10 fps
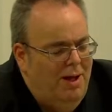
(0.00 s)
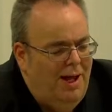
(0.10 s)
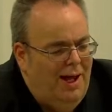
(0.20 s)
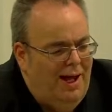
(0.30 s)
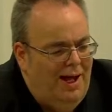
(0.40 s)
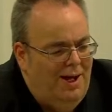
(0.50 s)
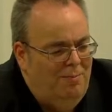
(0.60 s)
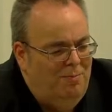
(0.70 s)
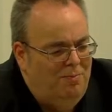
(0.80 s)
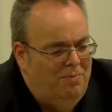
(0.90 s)
a
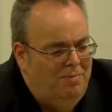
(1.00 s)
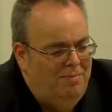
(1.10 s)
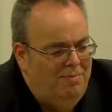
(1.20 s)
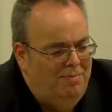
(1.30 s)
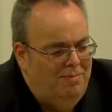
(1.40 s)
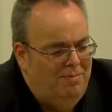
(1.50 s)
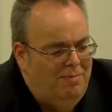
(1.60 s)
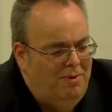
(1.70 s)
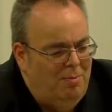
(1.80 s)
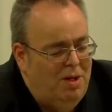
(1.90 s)

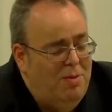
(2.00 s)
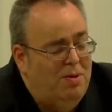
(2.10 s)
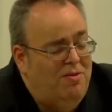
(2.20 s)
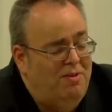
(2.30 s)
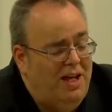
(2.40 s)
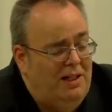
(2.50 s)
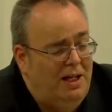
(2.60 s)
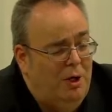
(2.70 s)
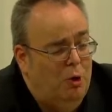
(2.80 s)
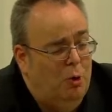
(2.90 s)
PPVL
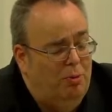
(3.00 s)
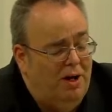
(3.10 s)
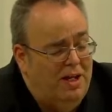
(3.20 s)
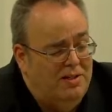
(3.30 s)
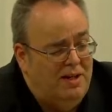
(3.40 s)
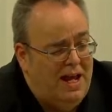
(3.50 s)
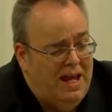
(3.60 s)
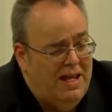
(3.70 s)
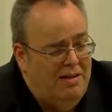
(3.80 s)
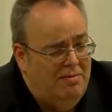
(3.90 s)
incorporates
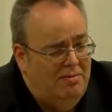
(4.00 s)
a